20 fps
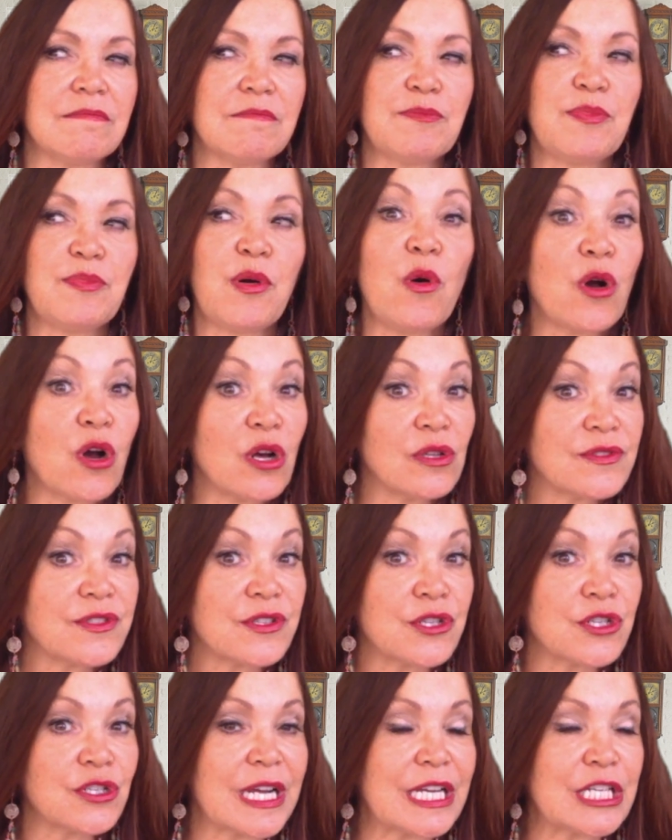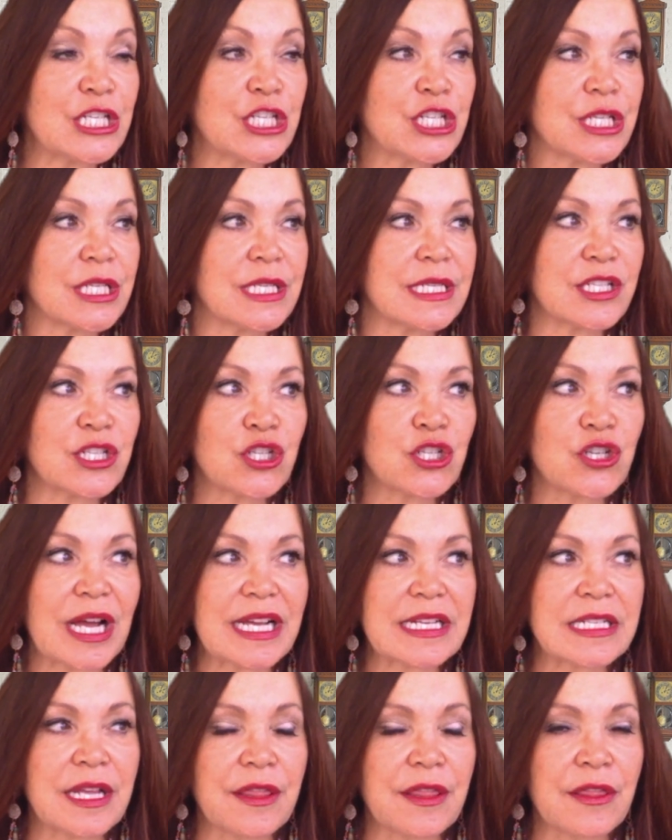poor concentration,
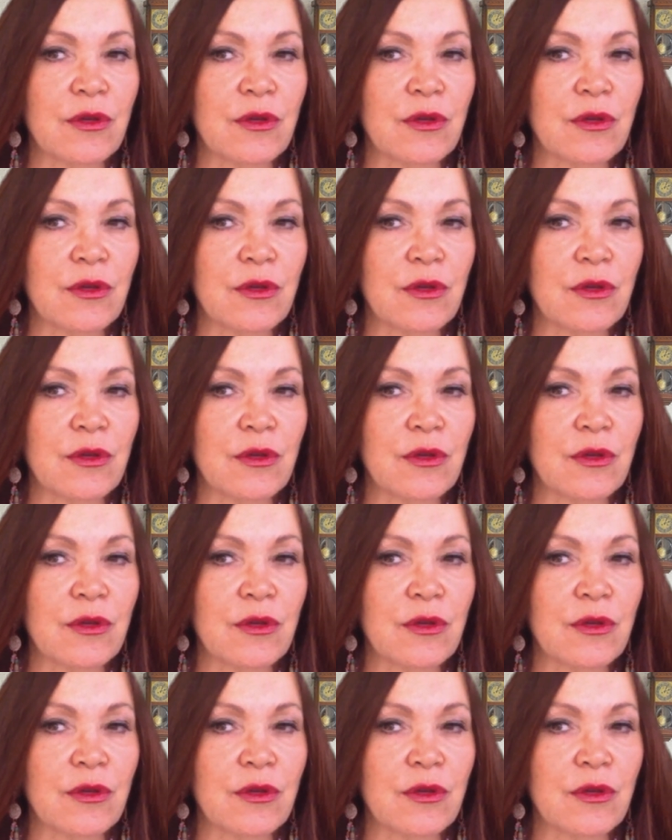distracted